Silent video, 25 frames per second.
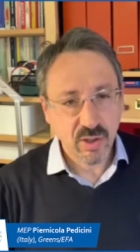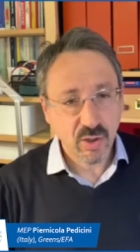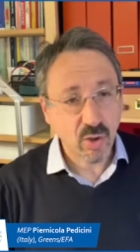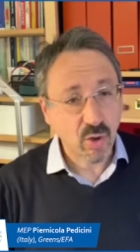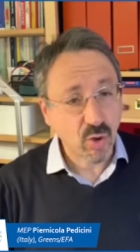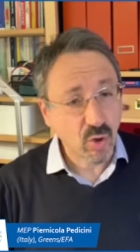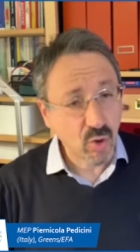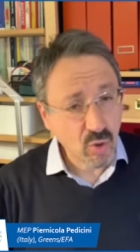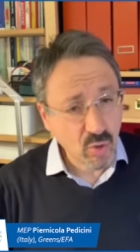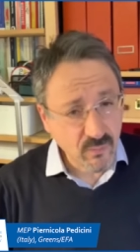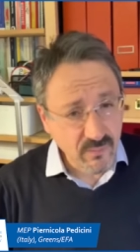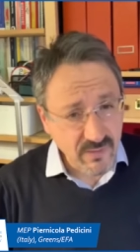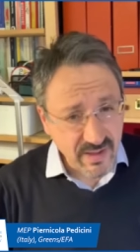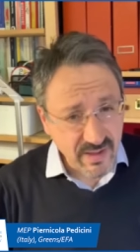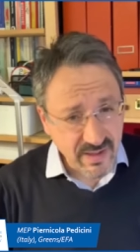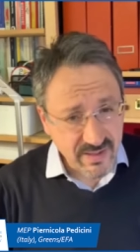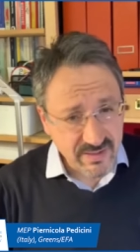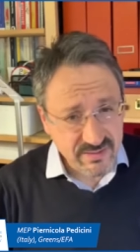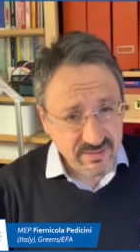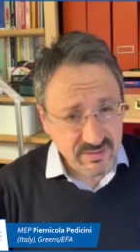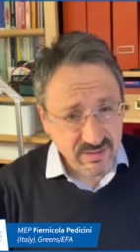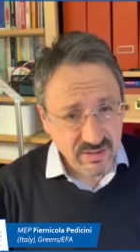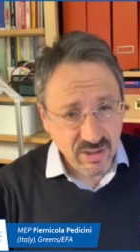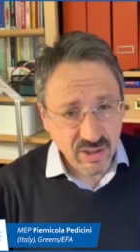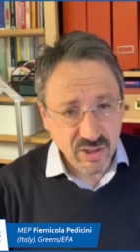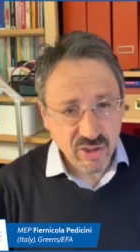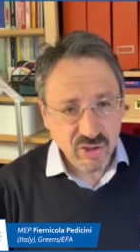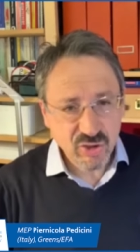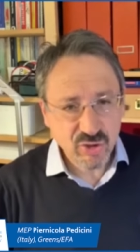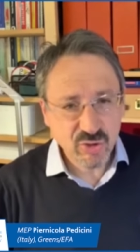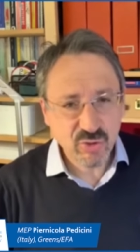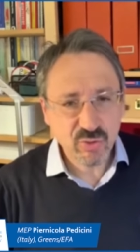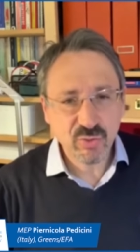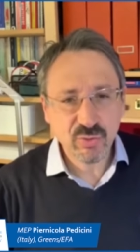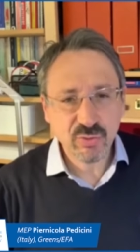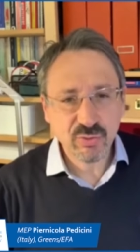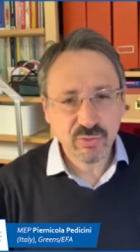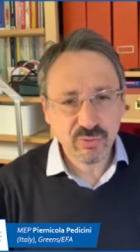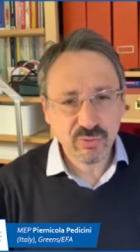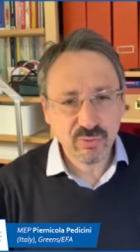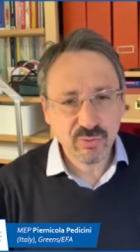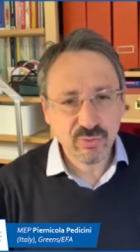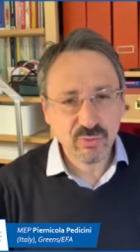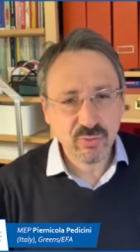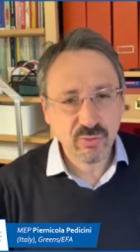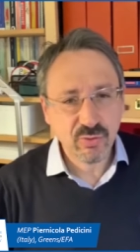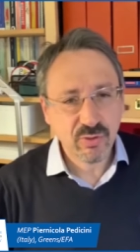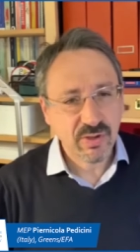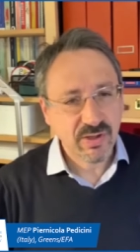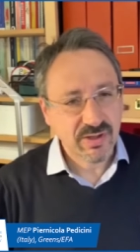all of us should
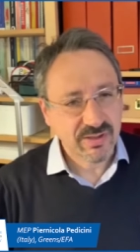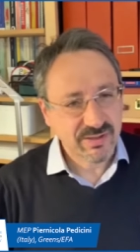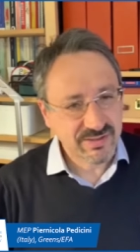do